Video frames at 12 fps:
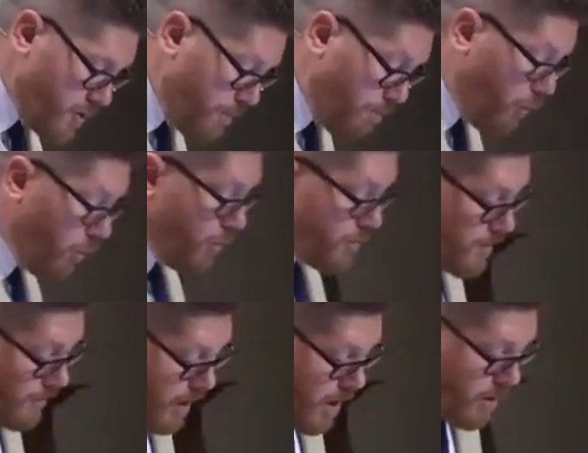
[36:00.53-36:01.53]
the poles
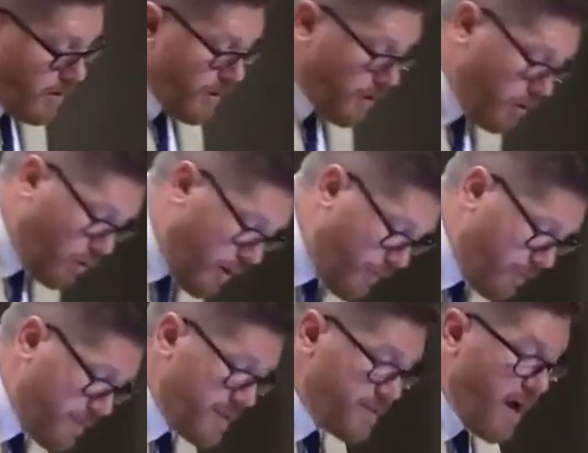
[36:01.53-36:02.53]
of honor and glory
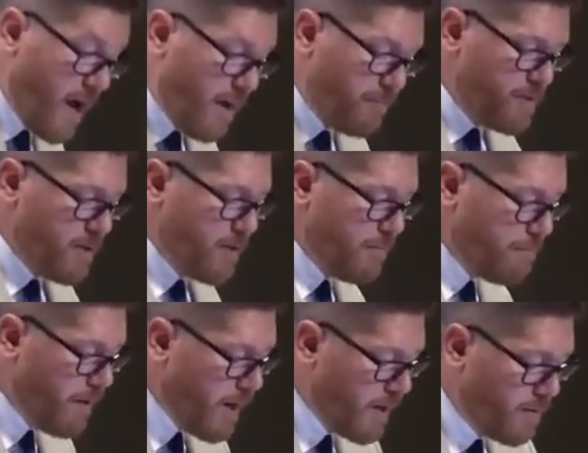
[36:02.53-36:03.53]
from the top to the
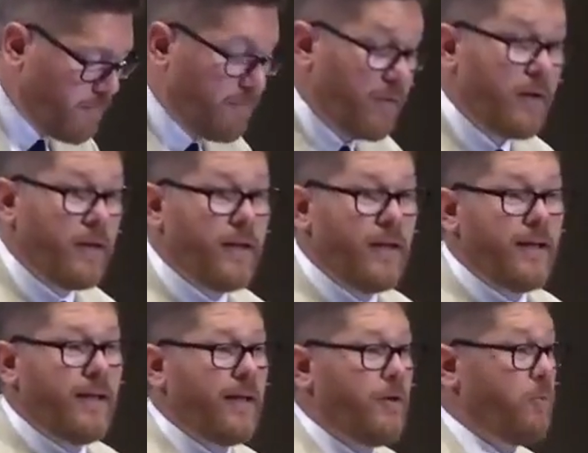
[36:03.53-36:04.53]
bottom.
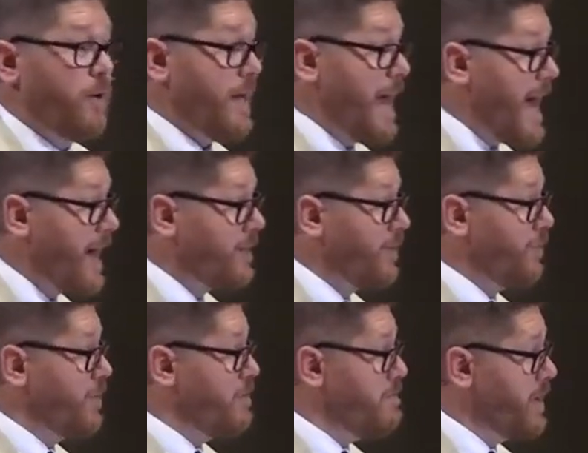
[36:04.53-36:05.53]
What an act of
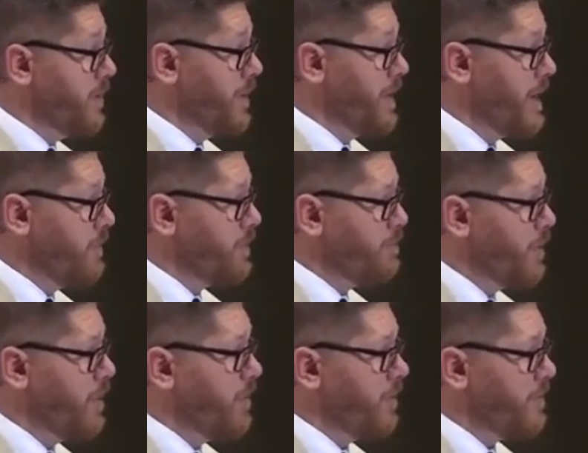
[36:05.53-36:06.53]
humility. That was
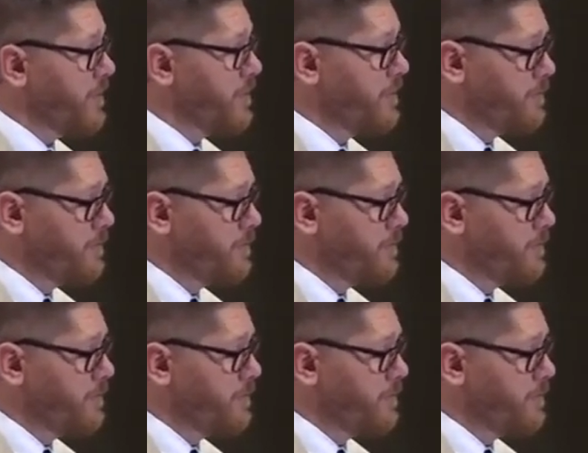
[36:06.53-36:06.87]
Paul's